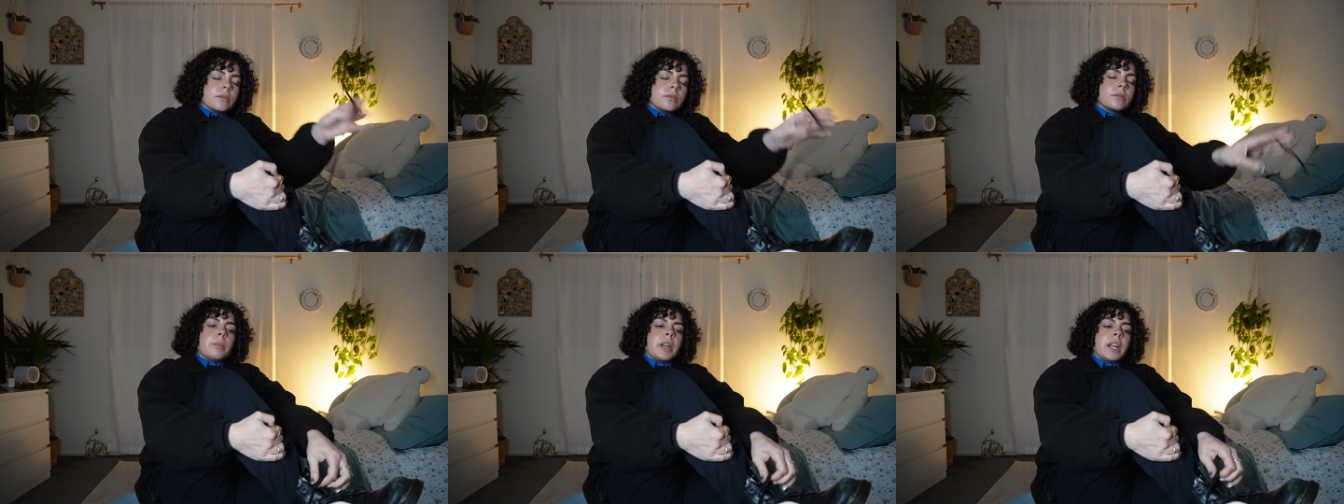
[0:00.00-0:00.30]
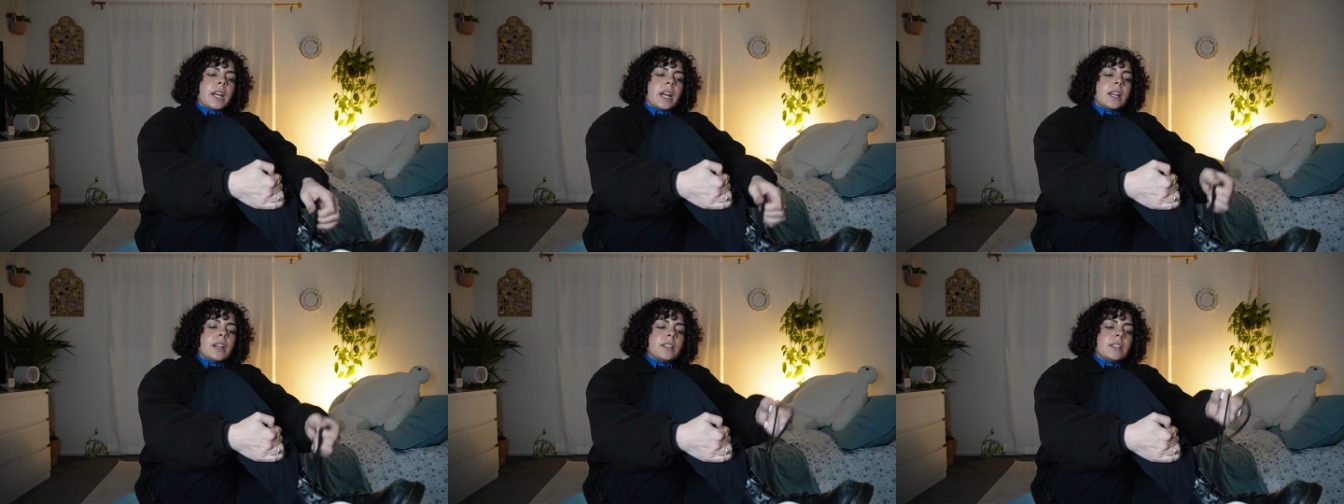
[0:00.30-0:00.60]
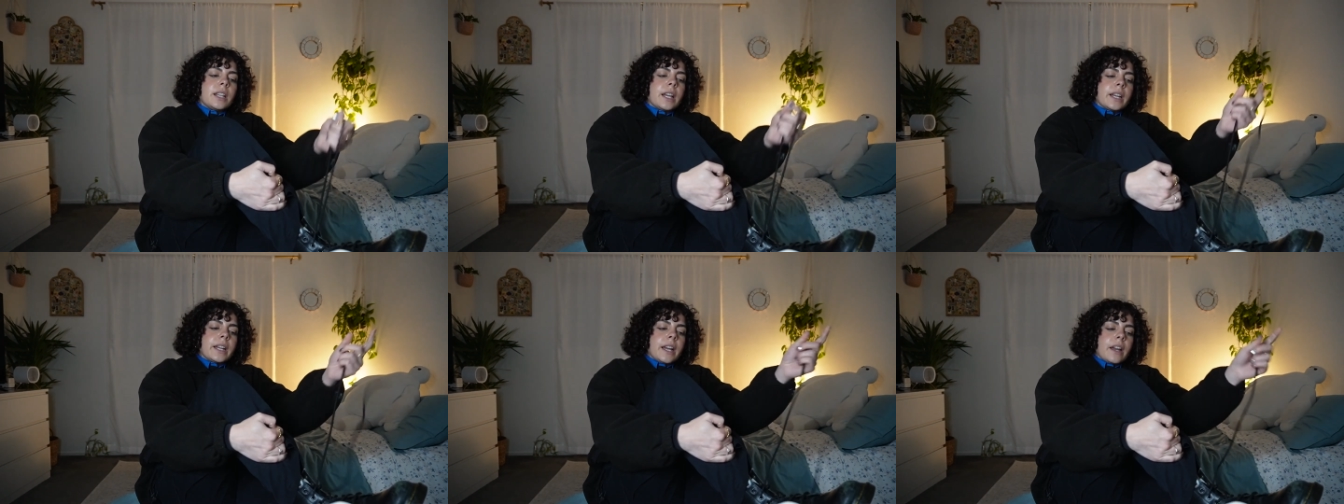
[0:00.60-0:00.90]
But I kind of
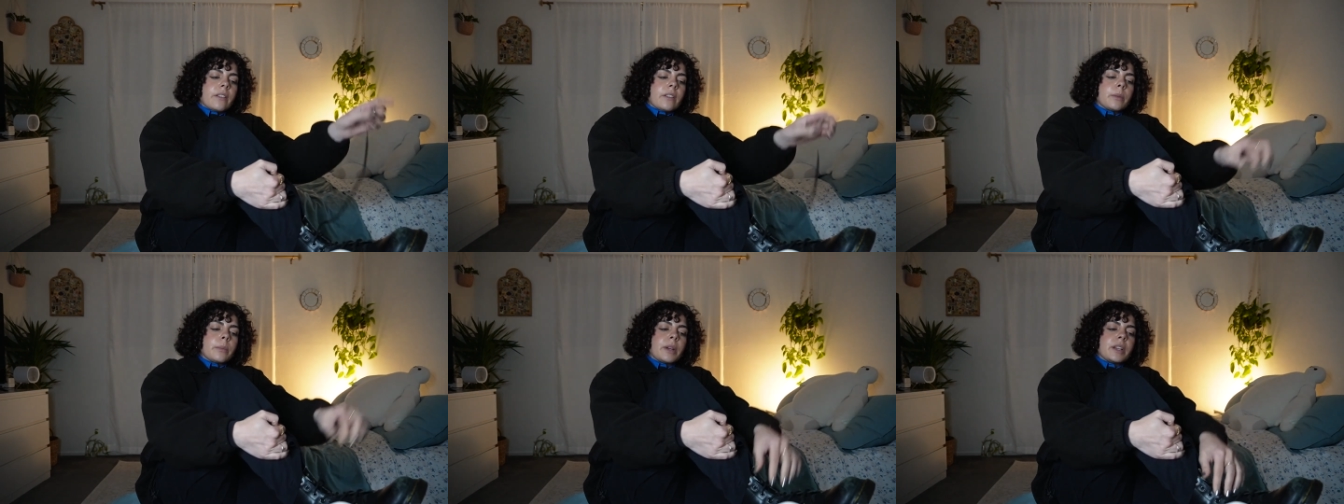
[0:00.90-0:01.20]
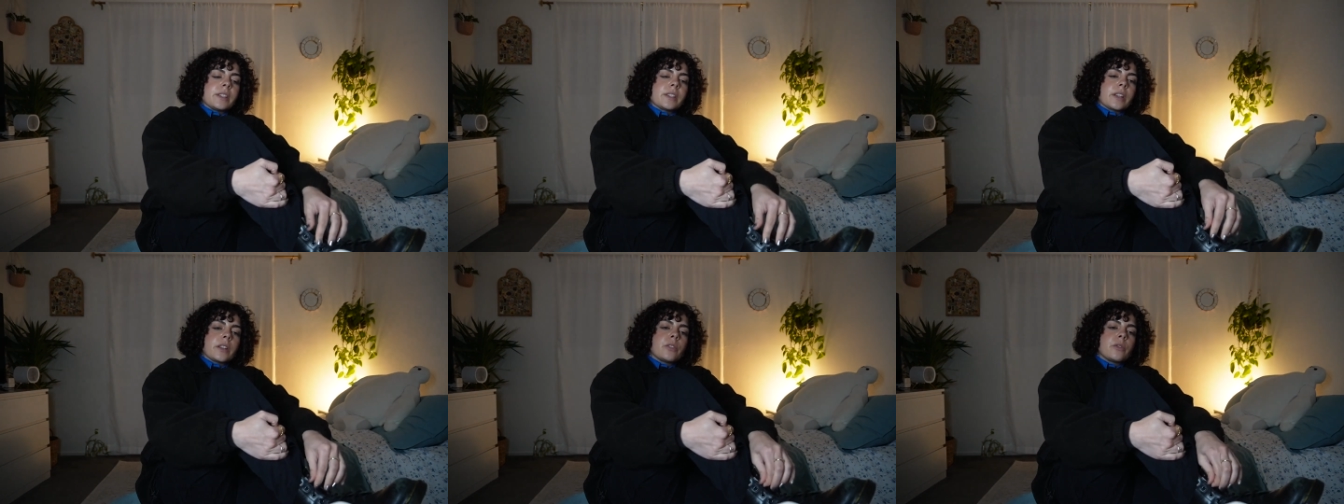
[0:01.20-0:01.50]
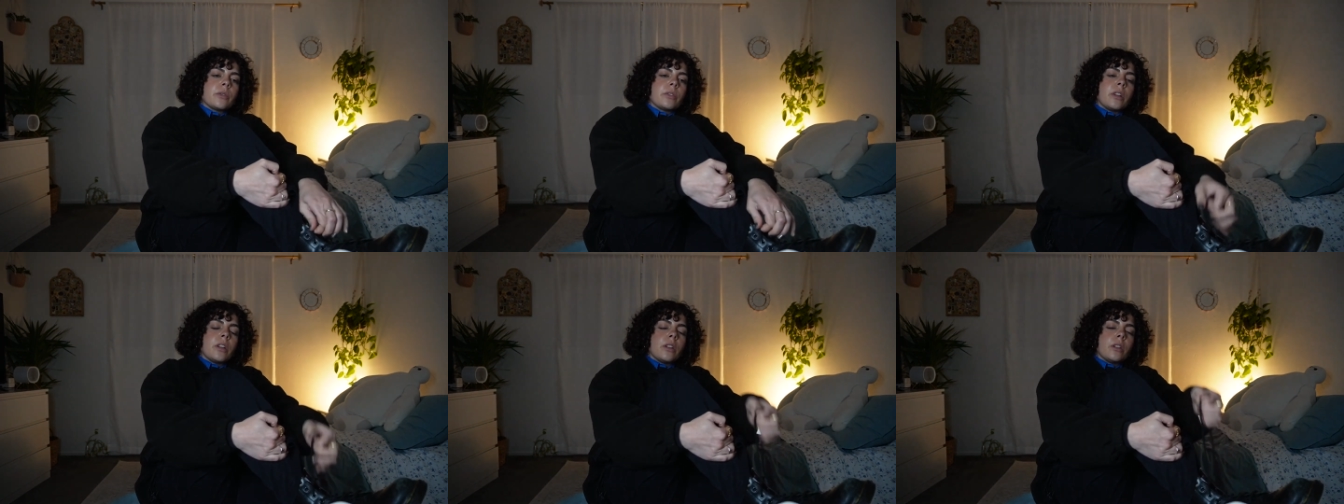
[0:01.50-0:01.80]
like having my
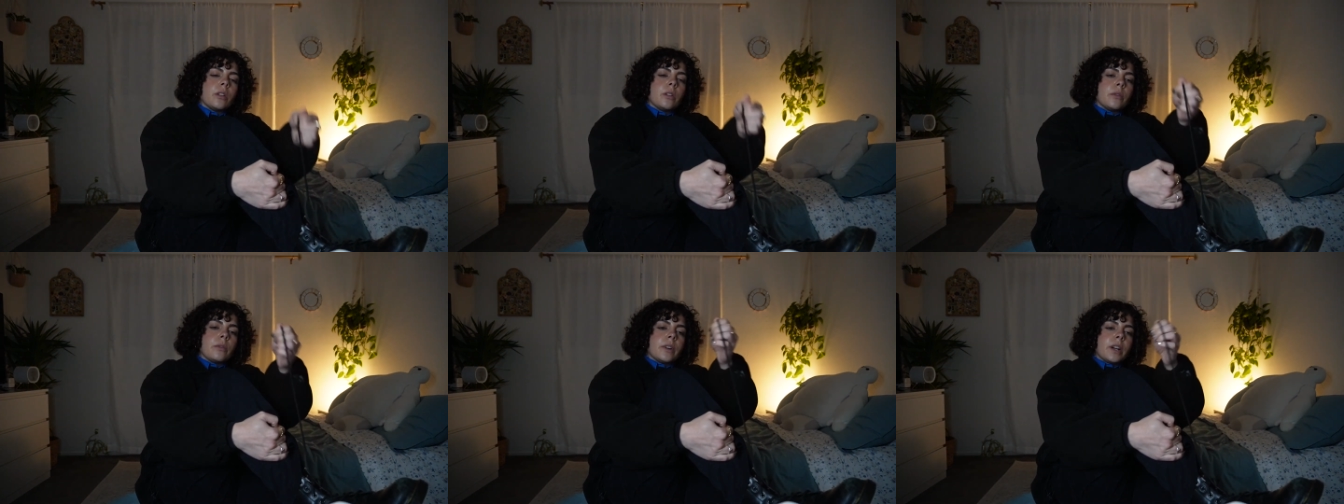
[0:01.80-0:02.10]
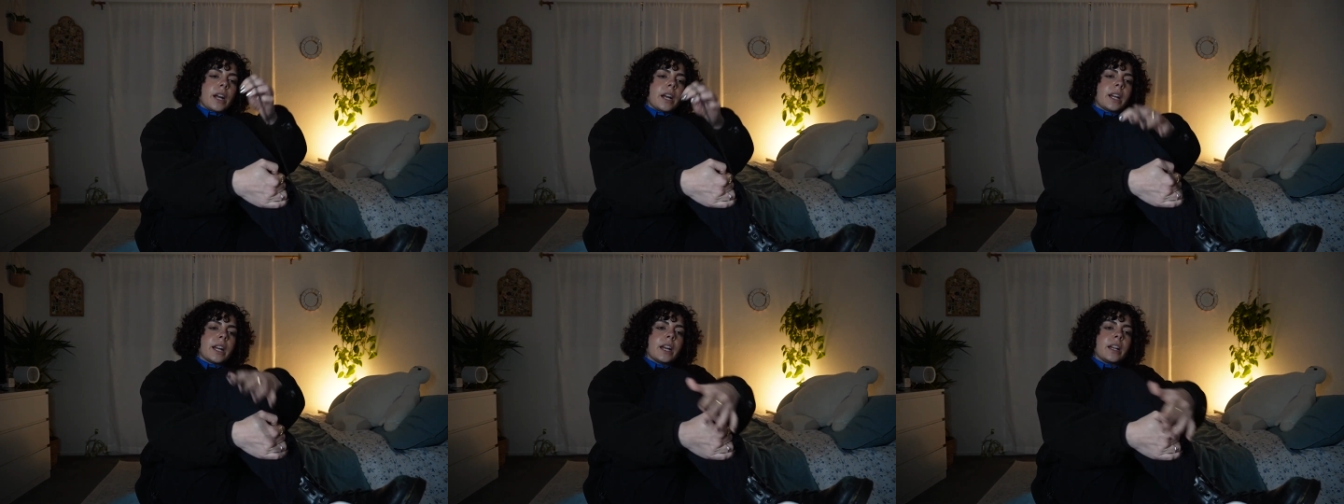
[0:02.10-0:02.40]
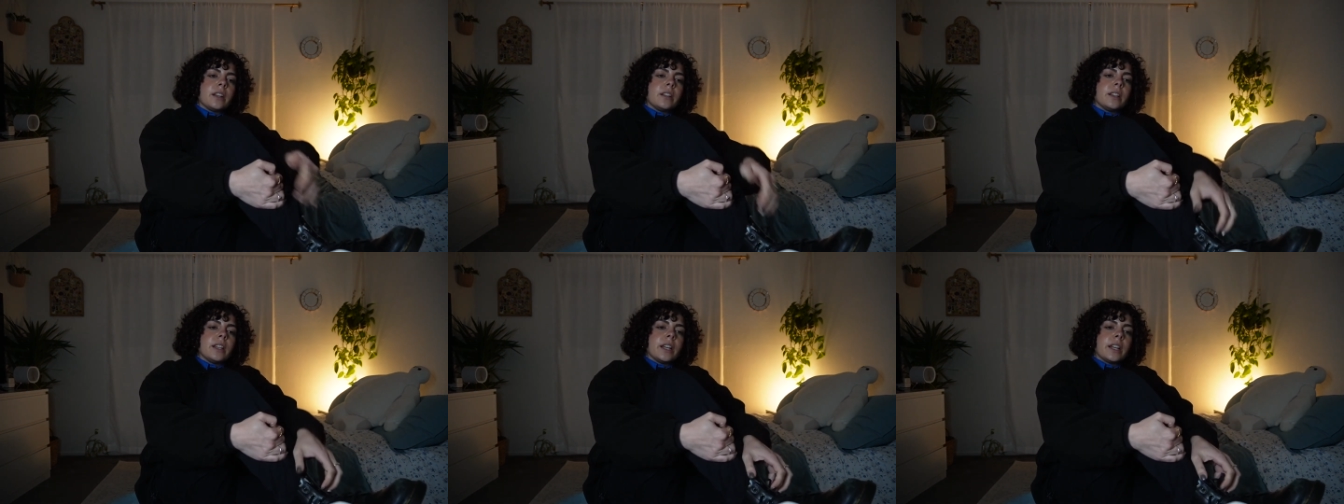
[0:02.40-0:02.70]
schedule all over. I
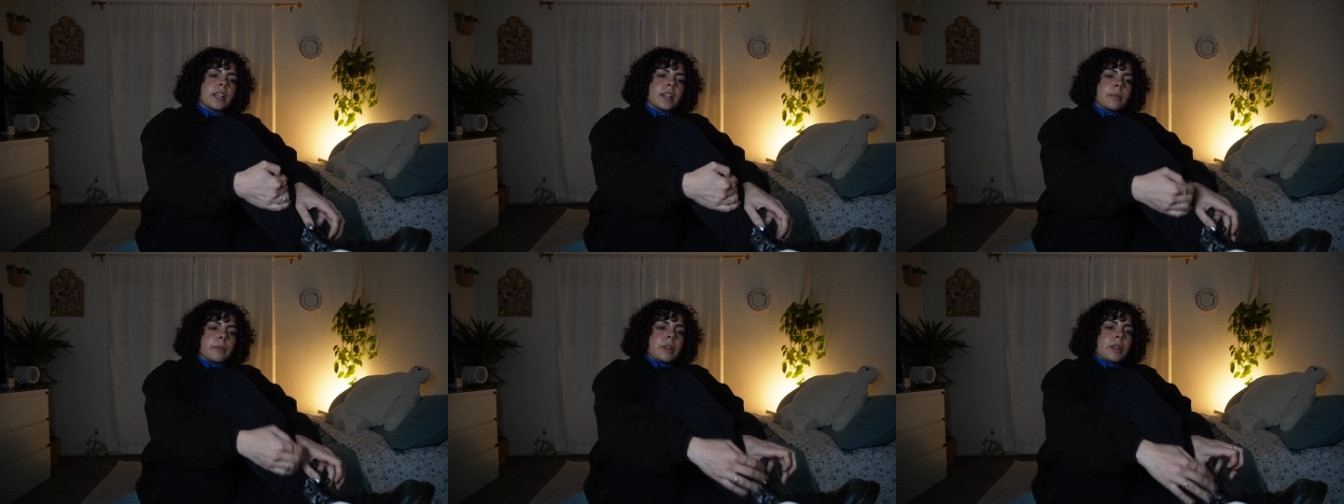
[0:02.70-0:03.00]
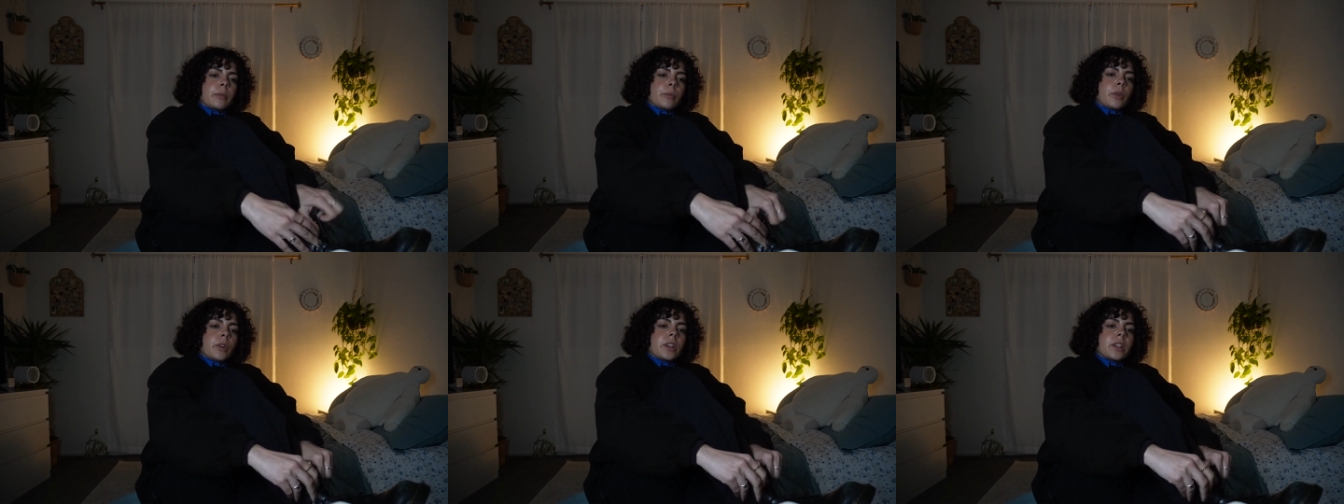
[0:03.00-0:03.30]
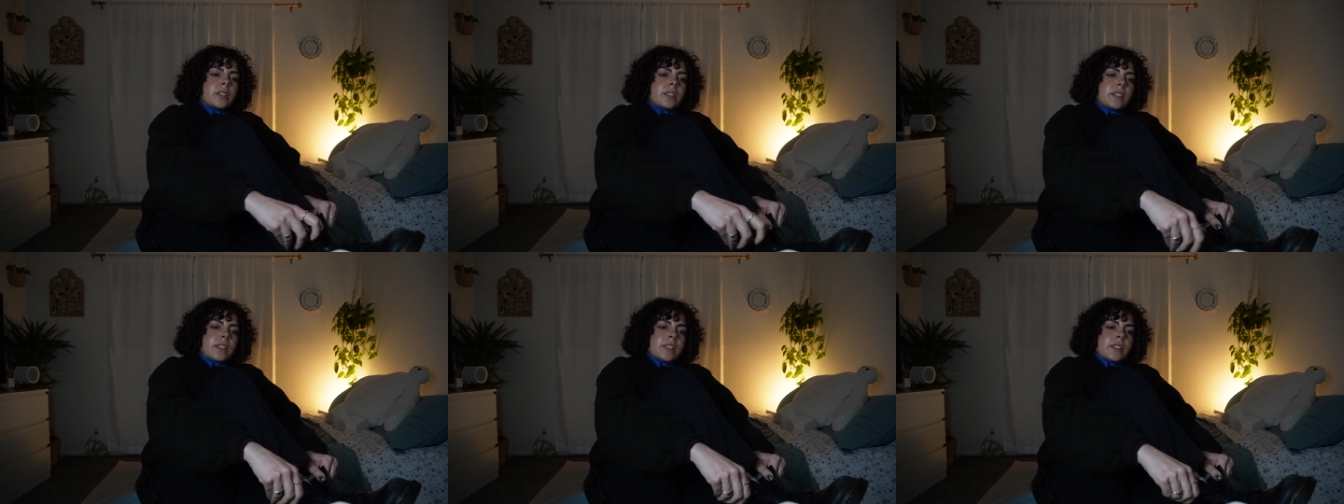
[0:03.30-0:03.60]
kind of like it being more
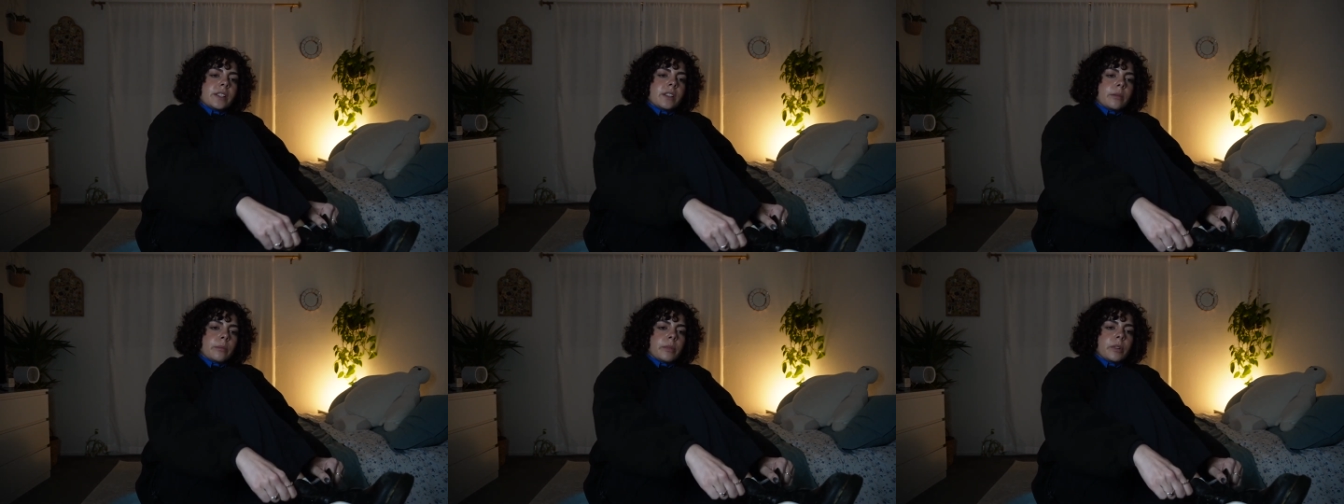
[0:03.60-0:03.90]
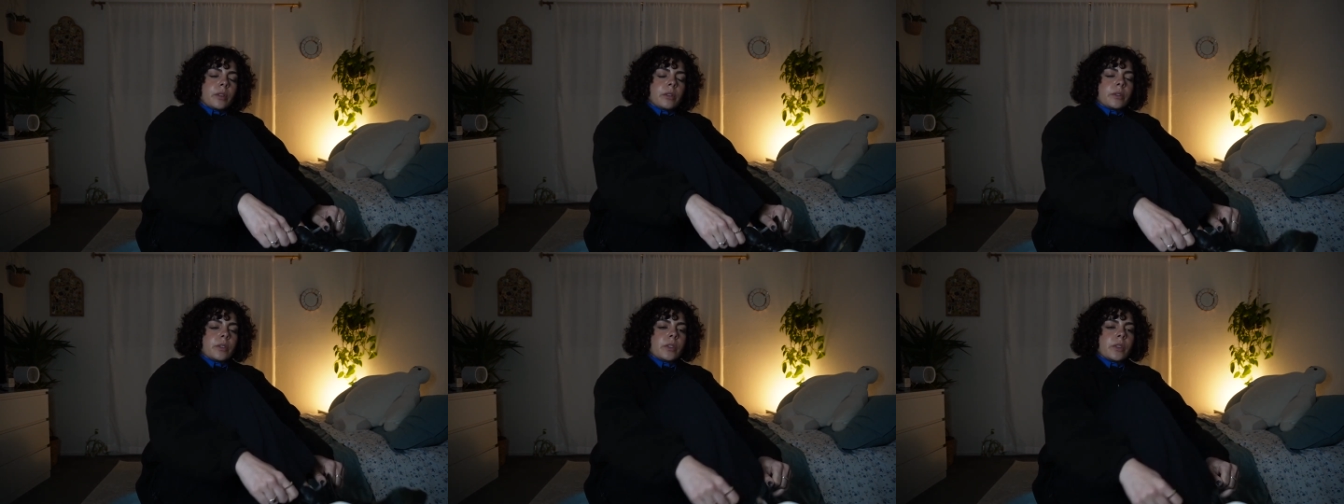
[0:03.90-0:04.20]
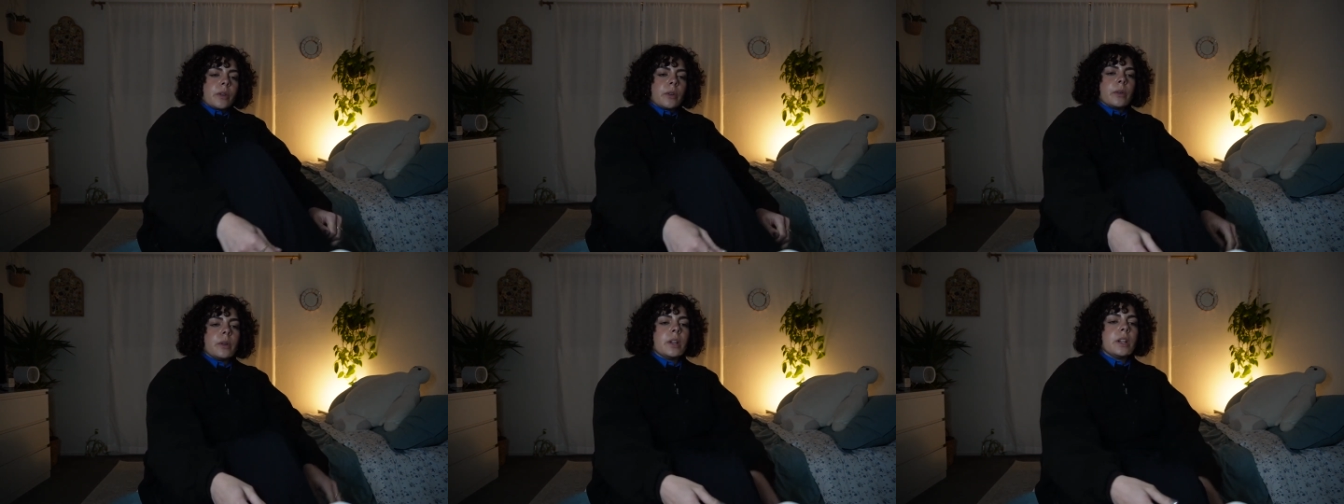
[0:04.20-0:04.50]
consistent, but
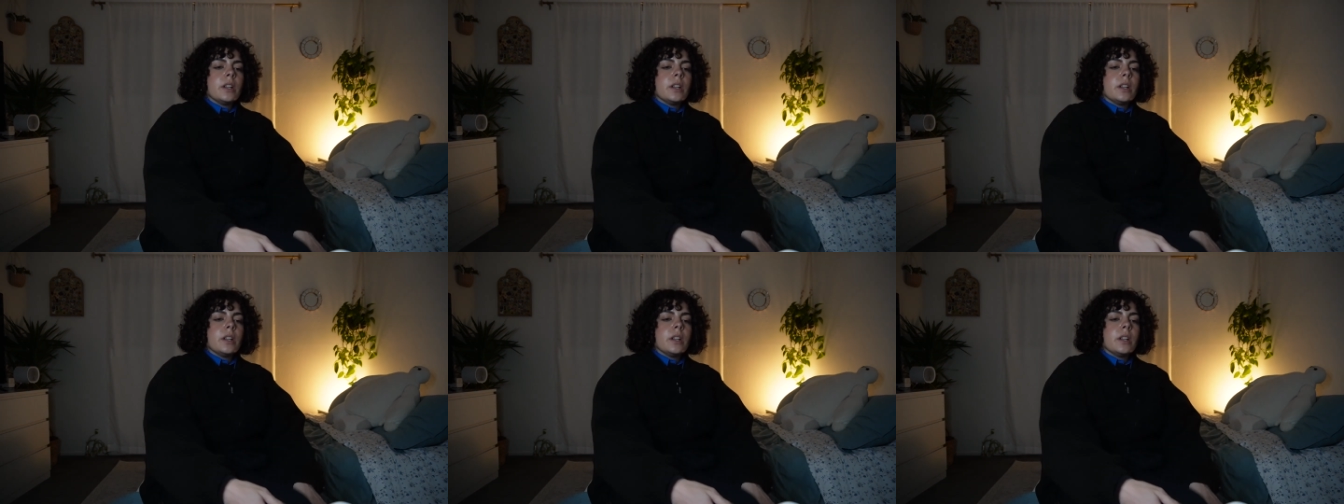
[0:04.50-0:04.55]
also